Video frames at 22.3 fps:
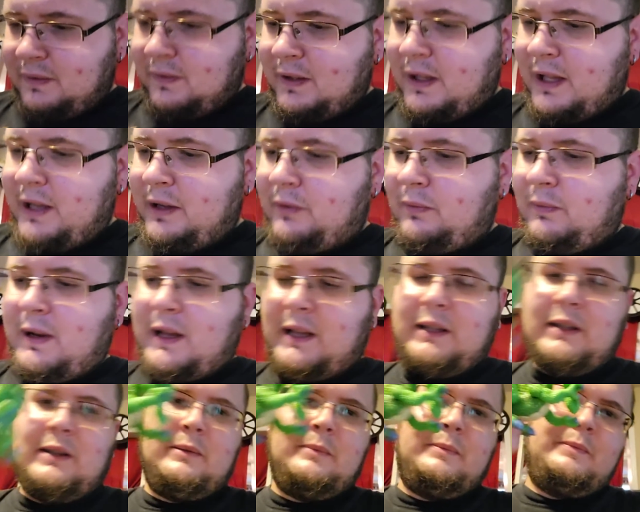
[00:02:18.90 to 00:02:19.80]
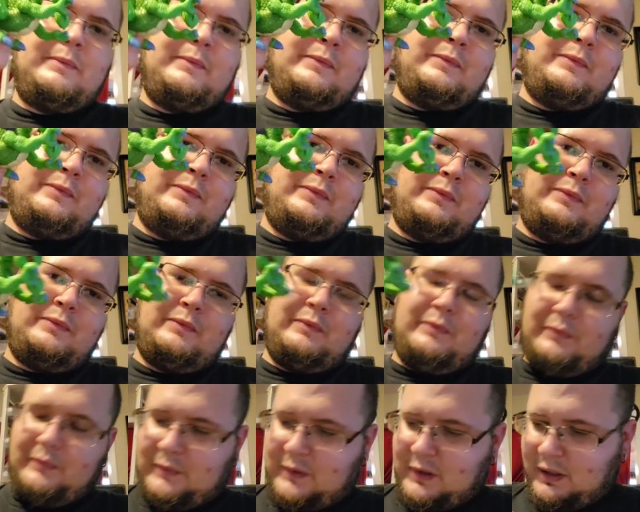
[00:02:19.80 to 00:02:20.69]
of like random,
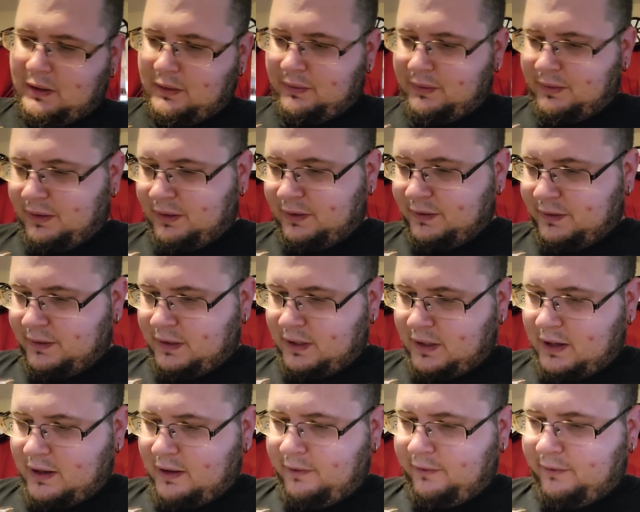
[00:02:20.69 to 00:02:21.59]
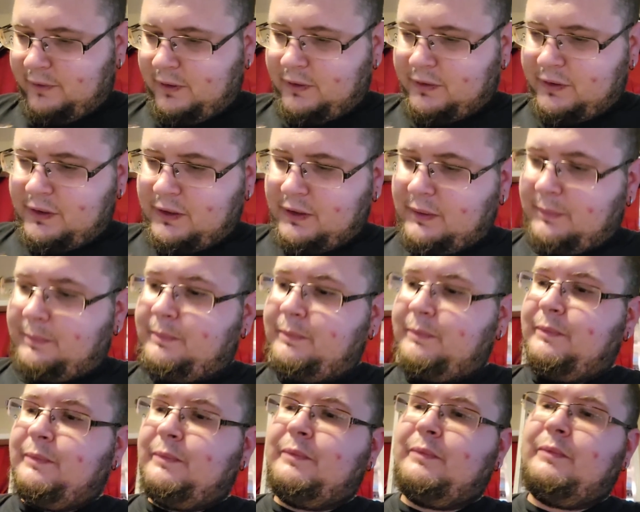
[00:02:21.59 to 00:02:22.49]
you know, the stuff. There's a
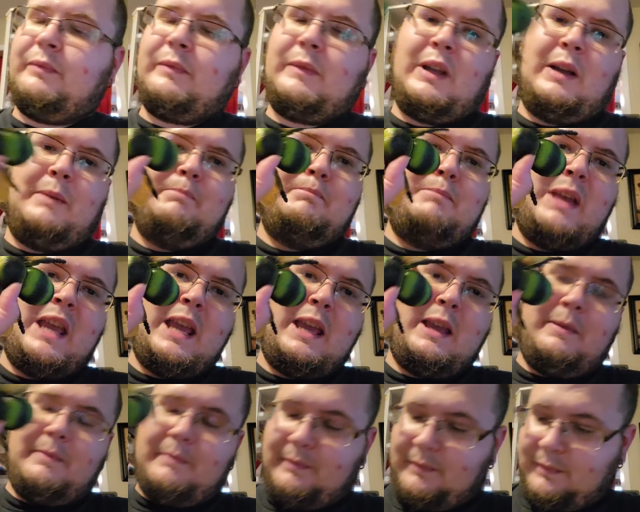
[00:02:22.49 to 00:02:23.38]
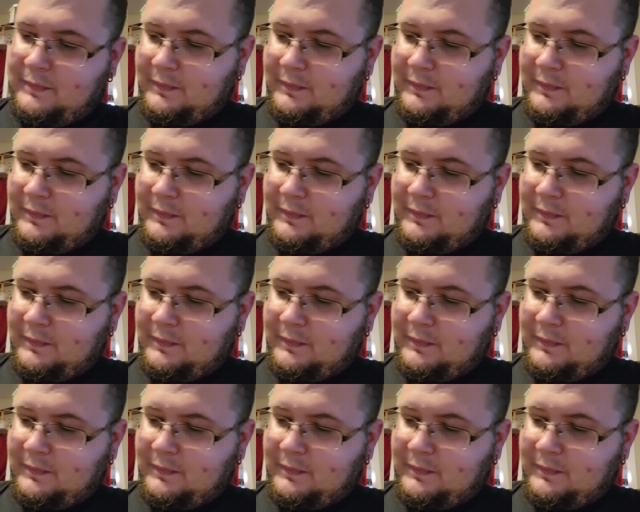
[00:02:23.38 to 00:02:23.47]
bee.